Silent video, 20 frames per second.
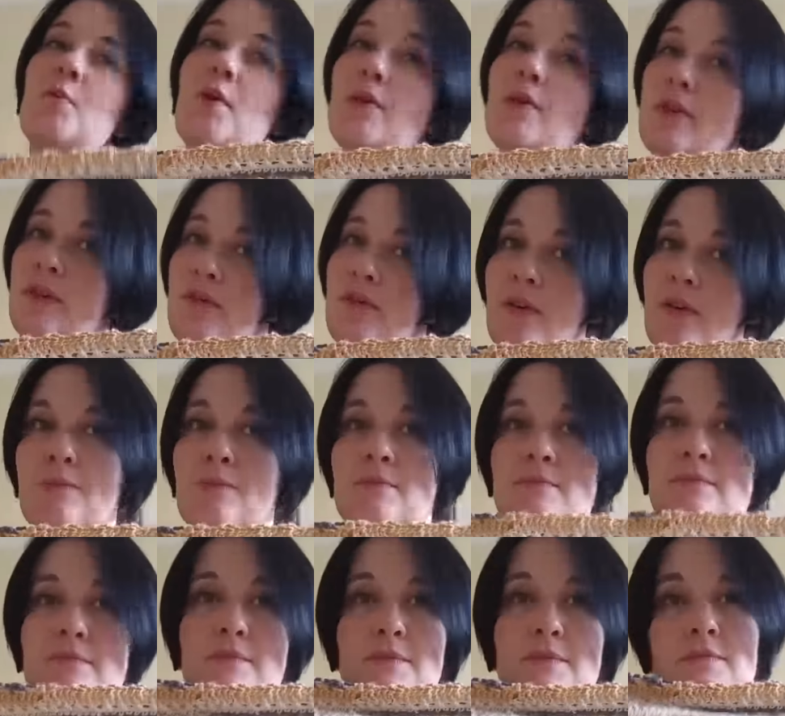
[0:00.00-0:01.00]
1 if
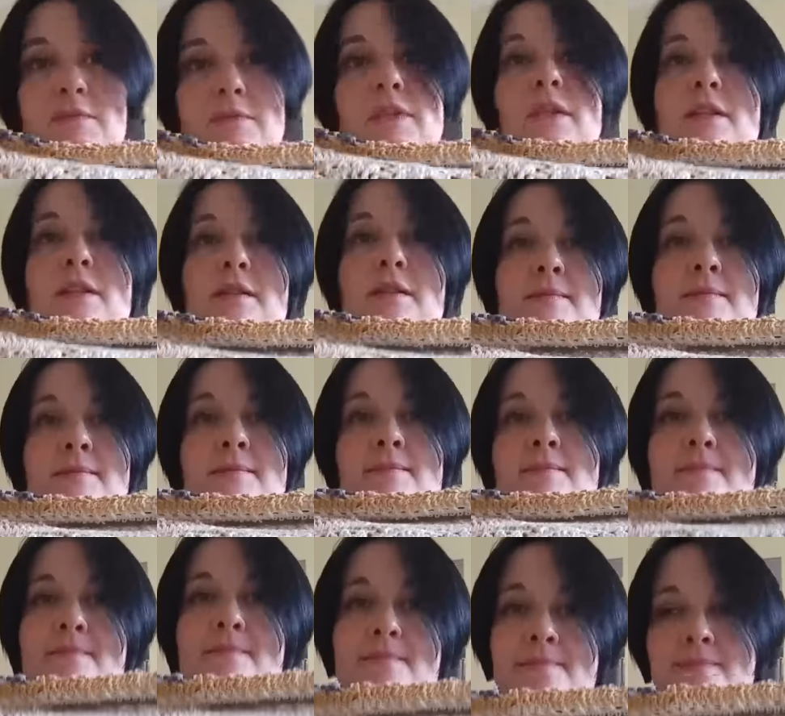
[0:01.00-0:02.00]
I'm, you
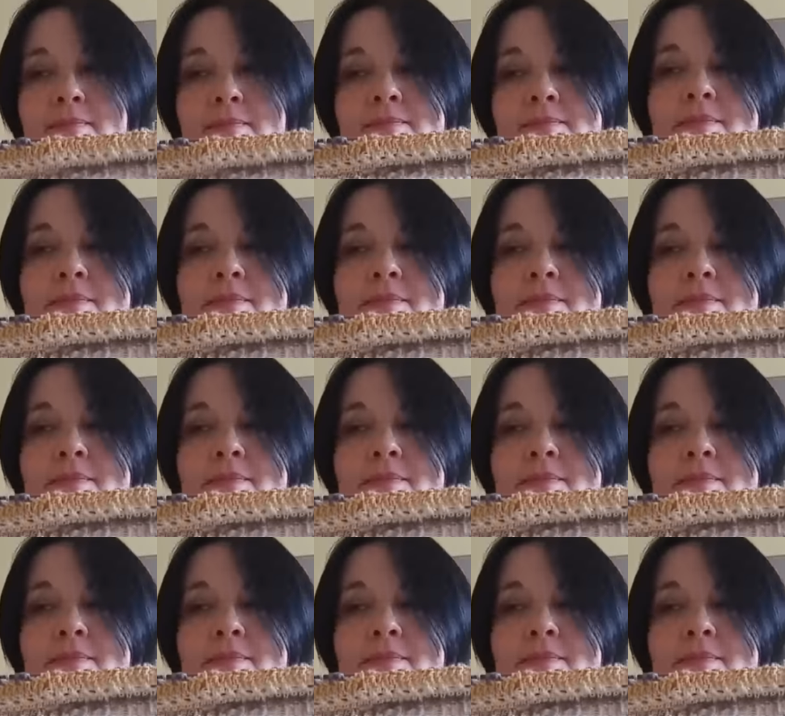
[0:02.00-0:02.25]
know,